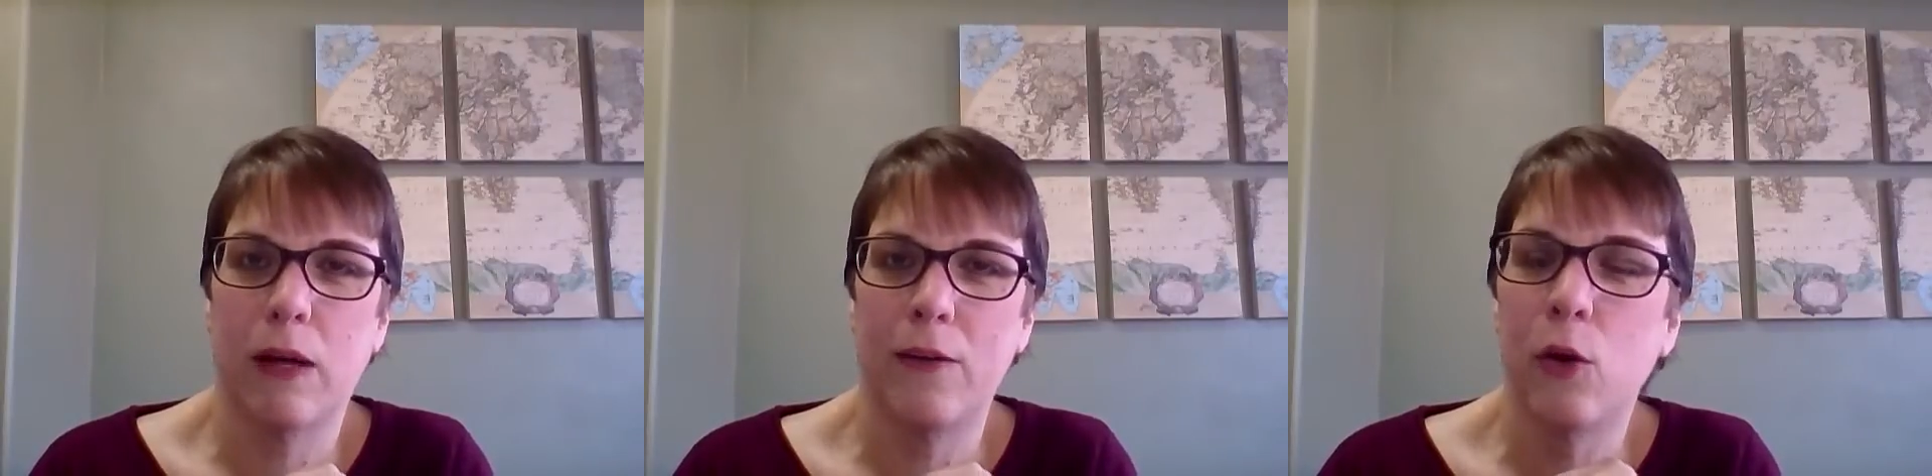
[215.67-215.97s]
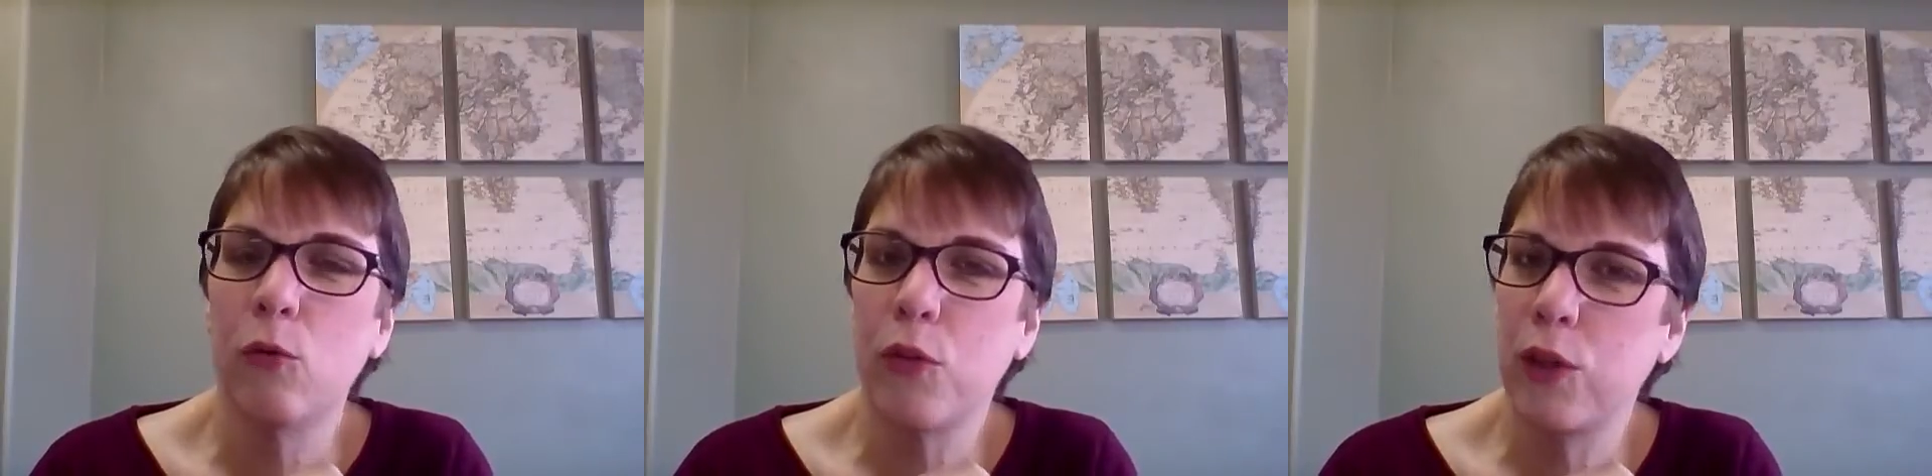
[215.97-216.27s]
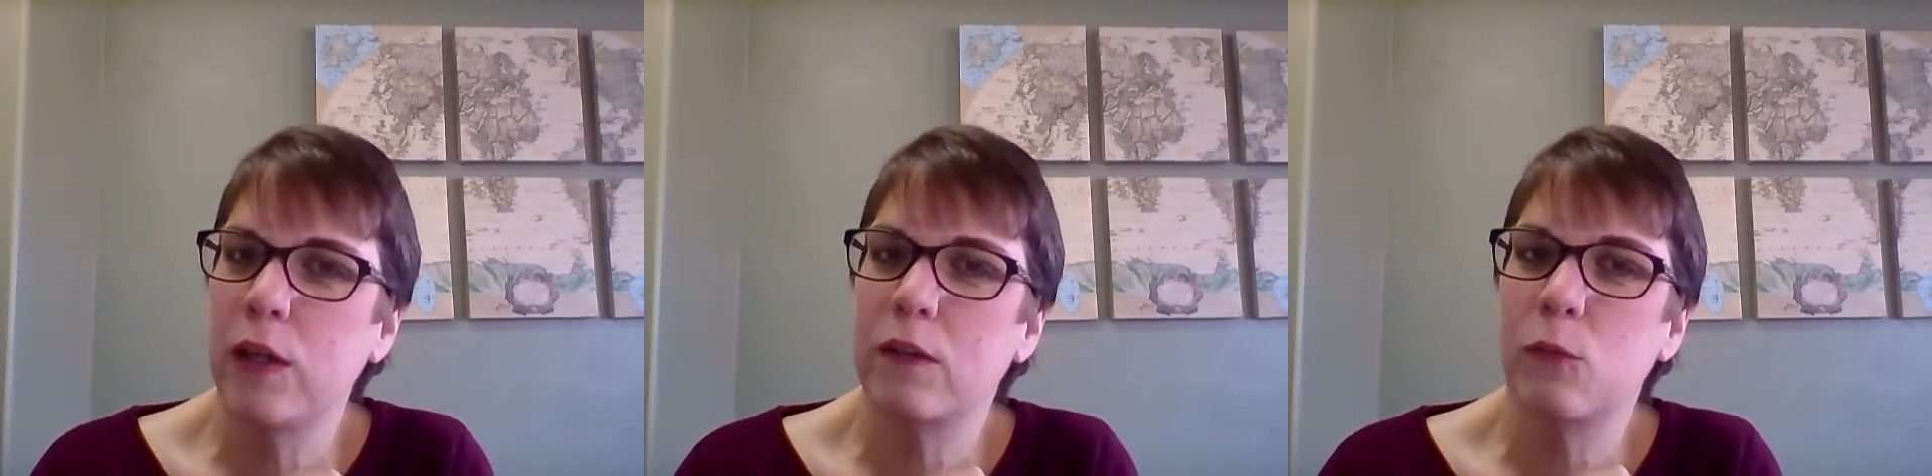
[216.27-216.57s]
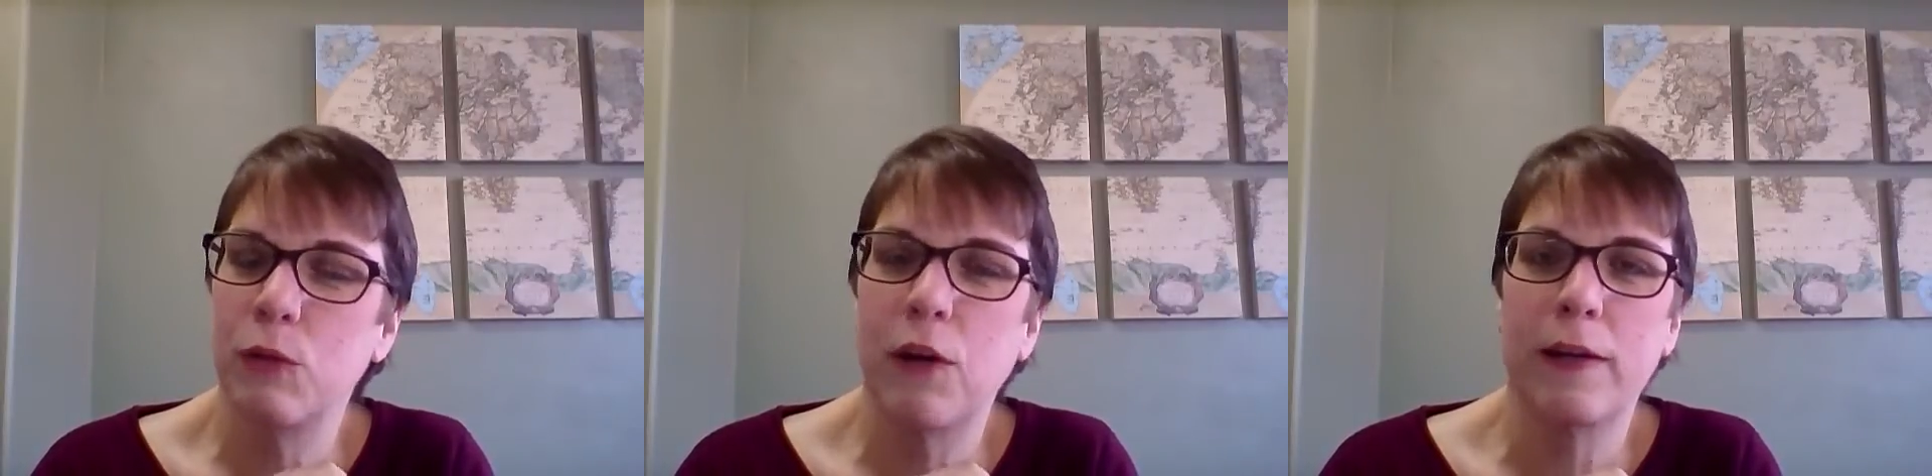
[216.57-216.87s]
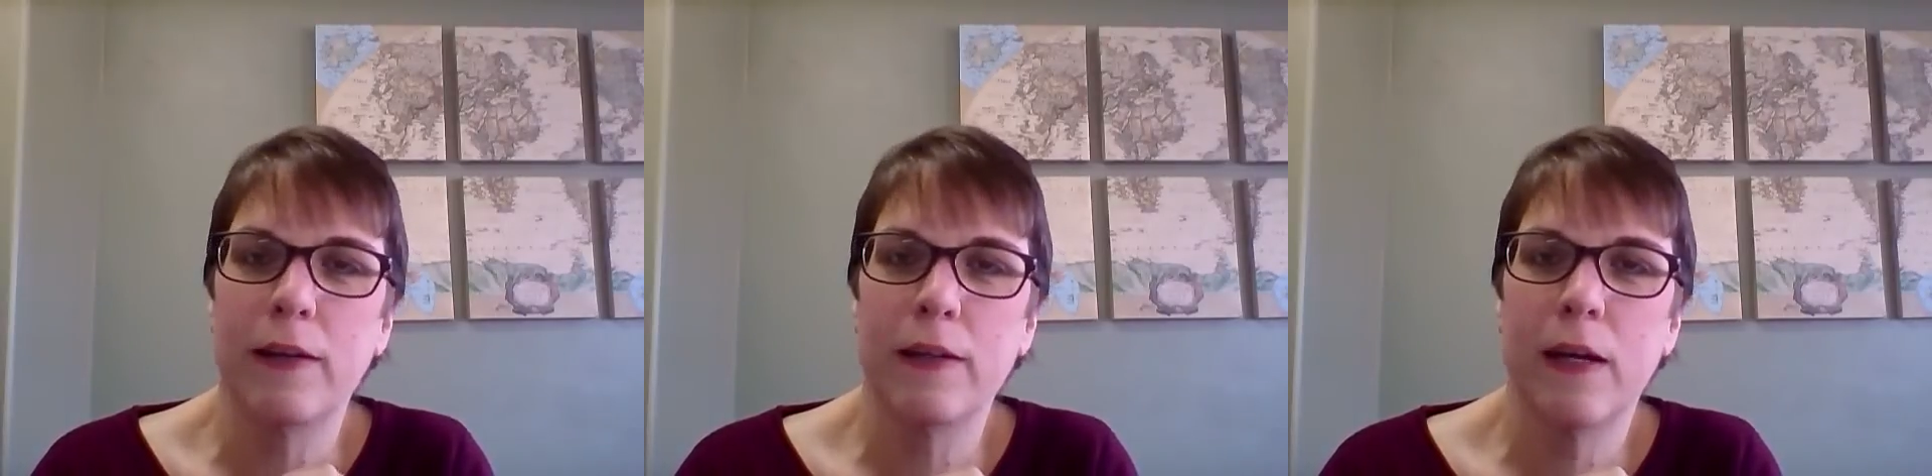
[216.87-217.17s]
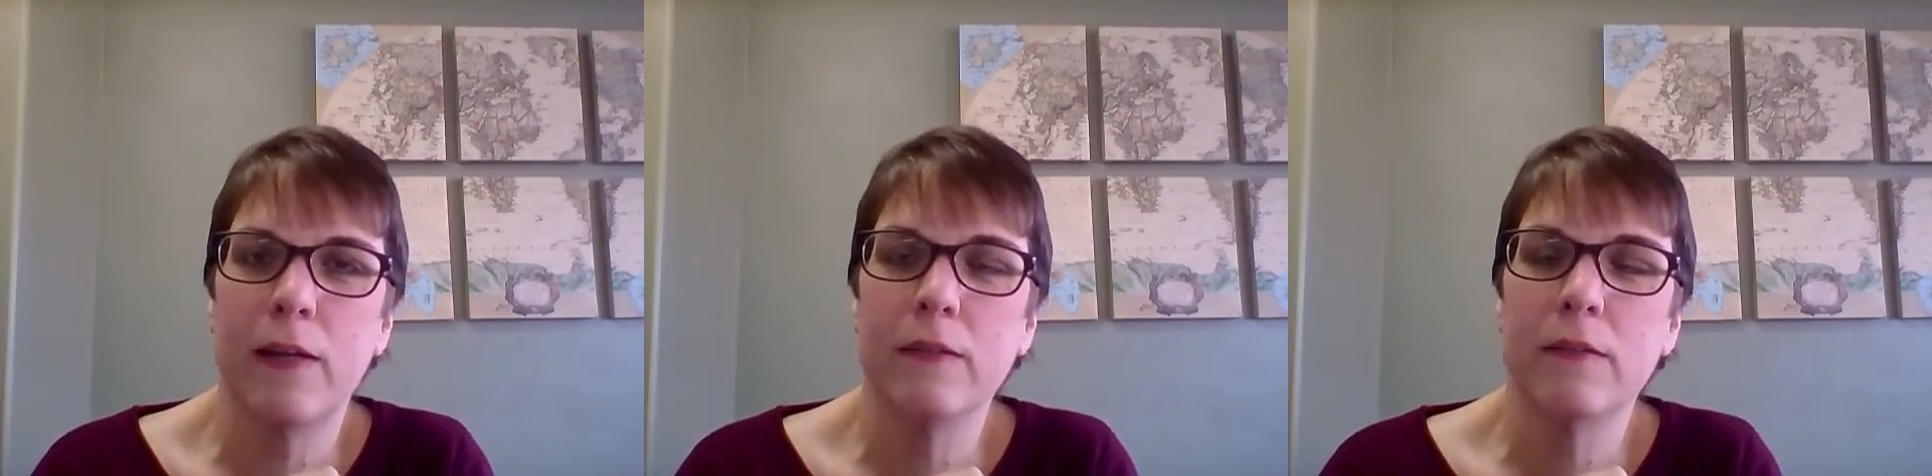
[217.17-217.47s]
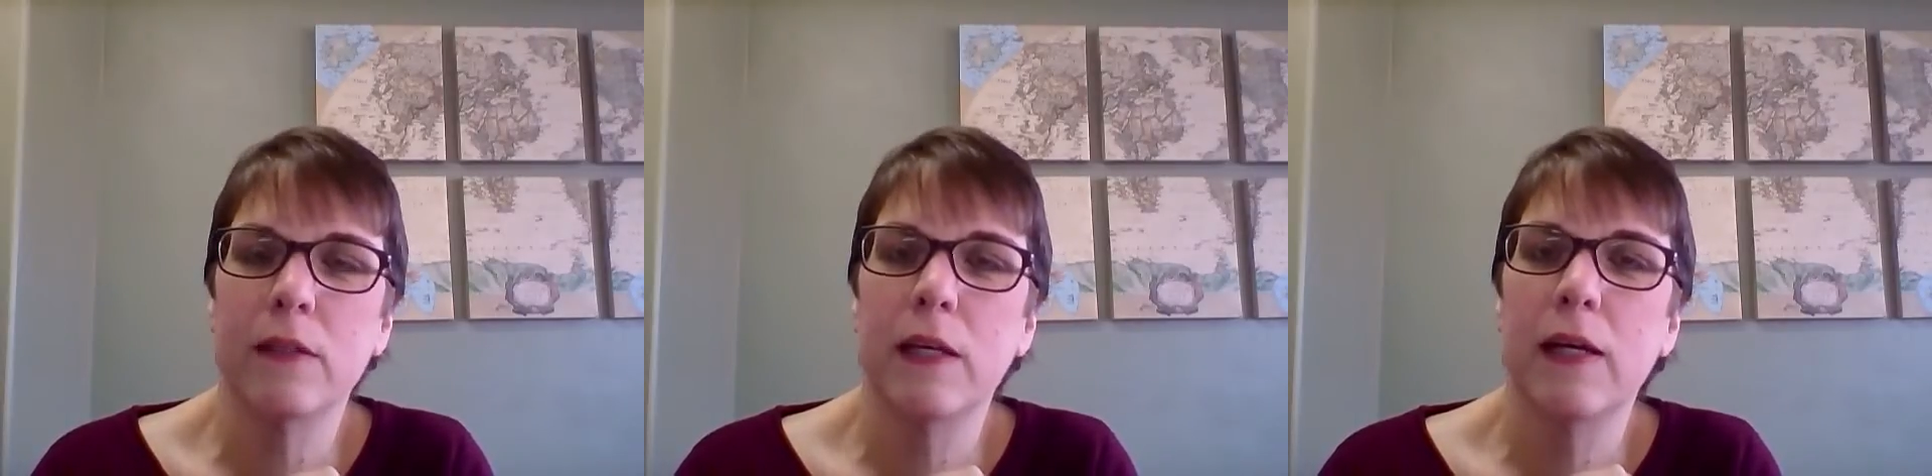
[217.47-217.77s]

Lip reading: I don't think we recognize,